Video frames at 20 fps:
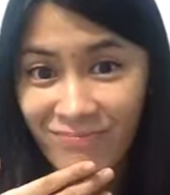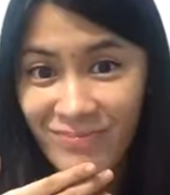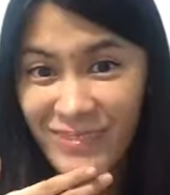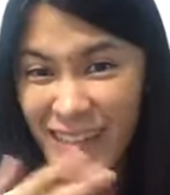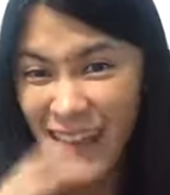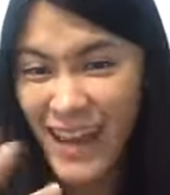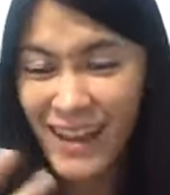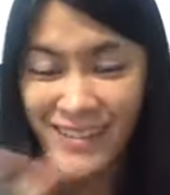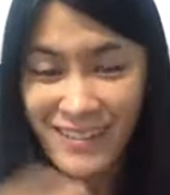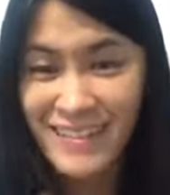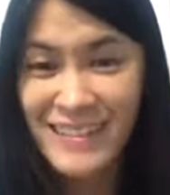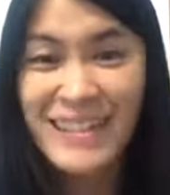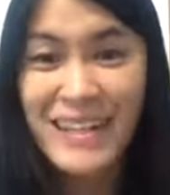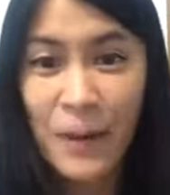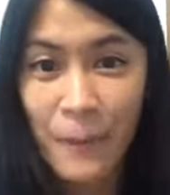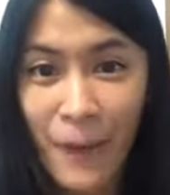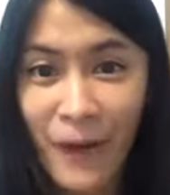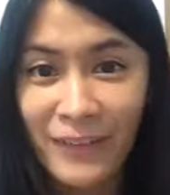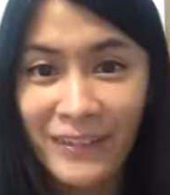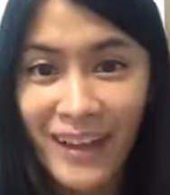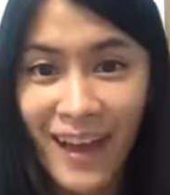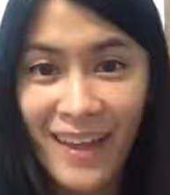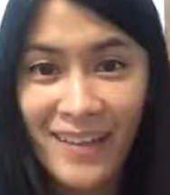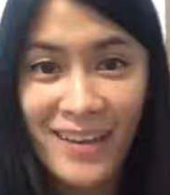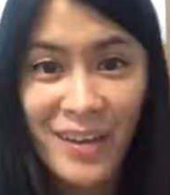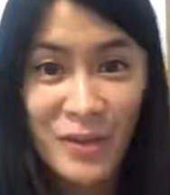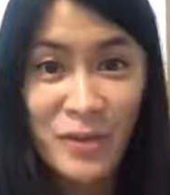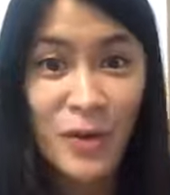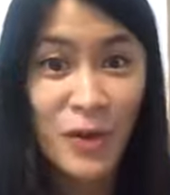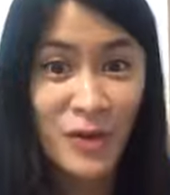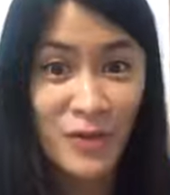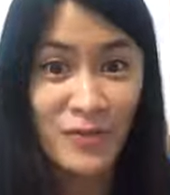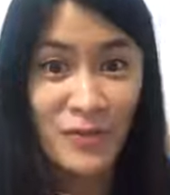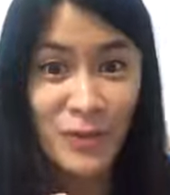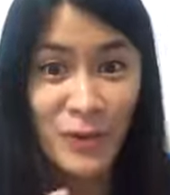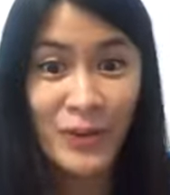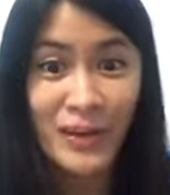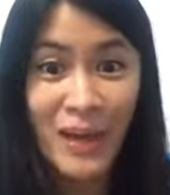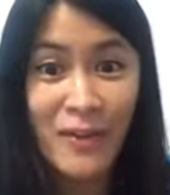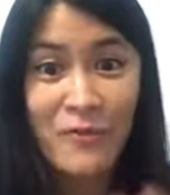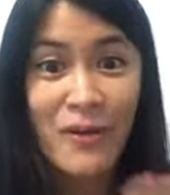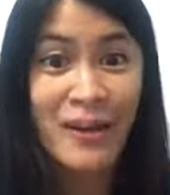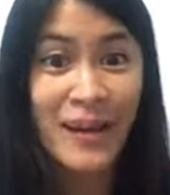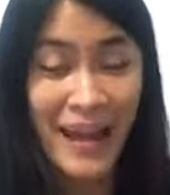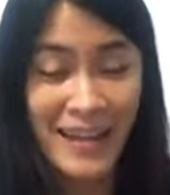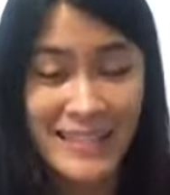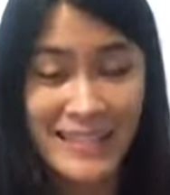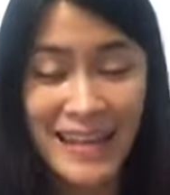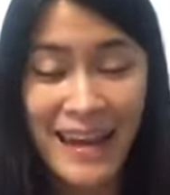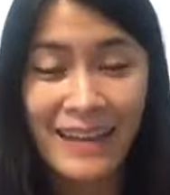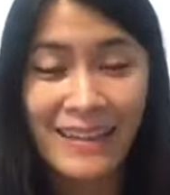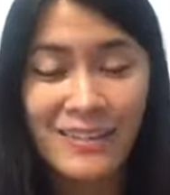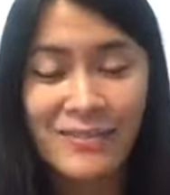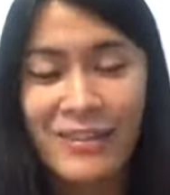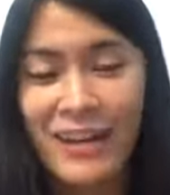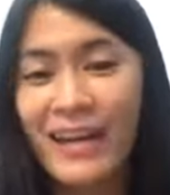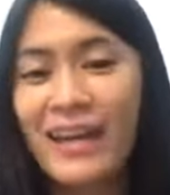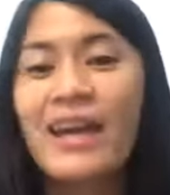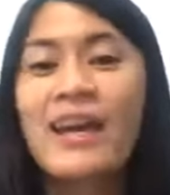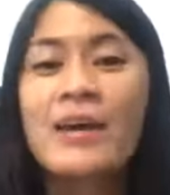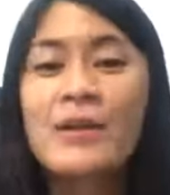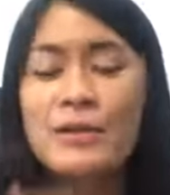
Yeah, think about that. You'll get very excited, right?